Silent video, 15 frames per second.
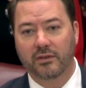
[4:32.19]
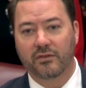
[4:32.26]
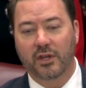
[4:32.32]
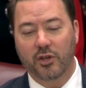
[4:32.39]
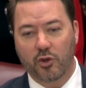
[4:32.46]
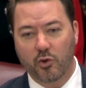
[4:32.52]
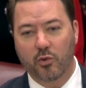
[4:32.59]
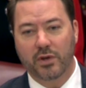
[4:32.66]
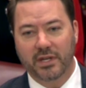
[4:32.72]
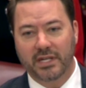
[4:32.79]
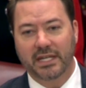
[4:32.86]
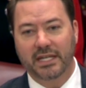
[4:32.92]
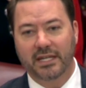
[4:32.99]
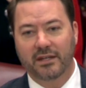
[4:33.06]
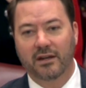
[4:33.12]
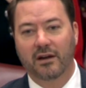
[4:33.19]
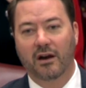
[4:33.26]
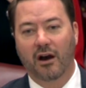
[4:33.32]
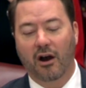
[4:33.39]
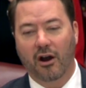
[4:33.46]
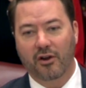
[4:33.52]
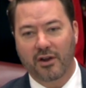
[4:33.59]
that you indeed
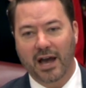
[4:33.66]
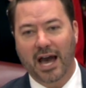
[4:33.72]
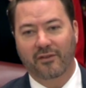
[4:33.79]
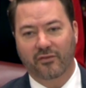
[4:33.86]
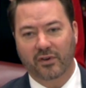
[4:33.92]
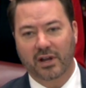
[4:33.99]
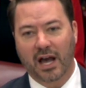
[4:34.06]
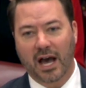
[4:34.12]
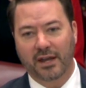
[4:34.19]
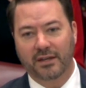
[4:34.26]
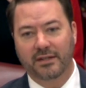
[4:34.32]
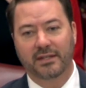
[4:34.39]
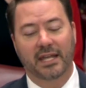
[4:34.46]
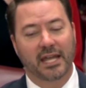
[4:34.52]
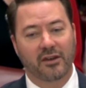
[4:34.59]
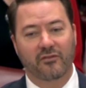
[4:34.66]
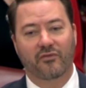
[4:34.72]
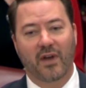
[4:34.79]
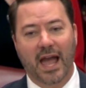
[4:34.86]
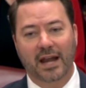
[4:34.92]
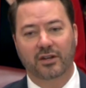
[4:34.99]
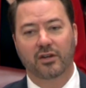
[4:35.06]
are not forgotten, and in
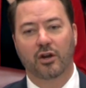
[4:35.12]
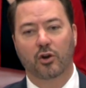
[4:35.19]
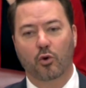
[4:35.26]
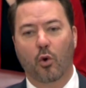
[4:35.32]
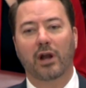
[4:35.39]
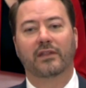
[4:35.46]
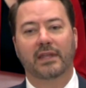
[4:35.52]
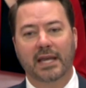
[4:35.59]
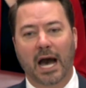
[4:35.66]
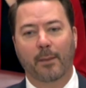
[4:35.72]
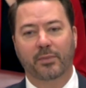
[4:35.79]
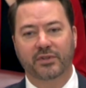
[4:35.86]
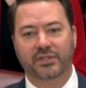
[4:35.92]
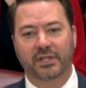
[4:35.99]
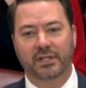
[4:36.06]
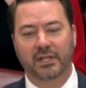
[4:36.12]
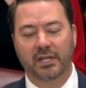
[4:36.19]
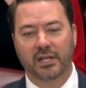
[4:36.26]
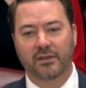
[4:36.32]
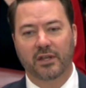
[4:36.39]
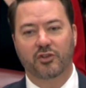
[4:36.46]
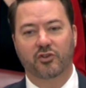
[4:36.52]
fact, quite the opposite,
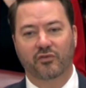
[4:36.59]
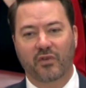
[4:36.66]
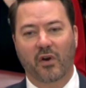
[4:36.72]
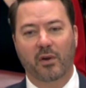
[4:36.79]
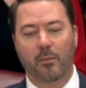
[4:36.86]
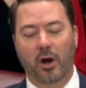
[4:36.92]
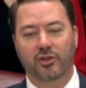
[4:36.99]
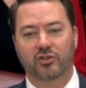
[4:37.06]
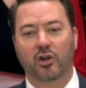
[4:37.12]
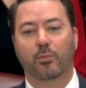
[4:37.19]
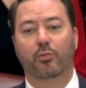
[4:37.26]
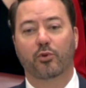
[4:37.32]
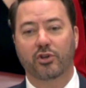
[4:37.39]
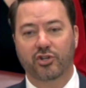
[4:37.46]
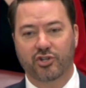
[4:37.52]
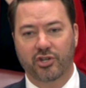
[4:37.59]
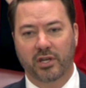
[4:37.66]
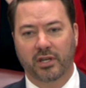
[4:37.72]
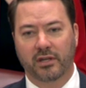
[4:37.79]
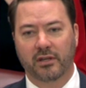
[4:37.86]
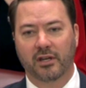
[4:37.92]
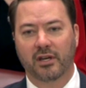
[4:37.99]
that you're very much
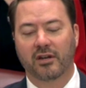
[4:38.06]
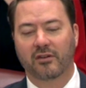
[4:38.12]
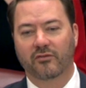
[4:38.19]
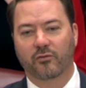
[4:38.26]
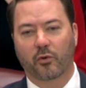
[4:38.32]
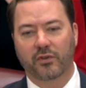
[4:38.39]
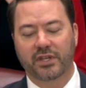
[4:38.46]
appreciated for